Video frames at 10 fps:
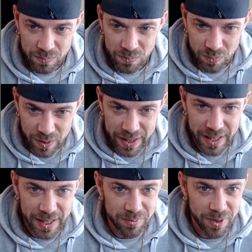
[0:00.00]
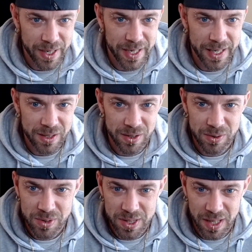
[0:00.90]
Really, really
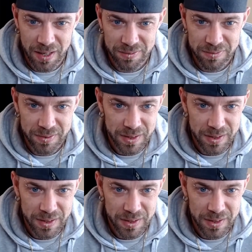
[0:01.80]
cool stuff.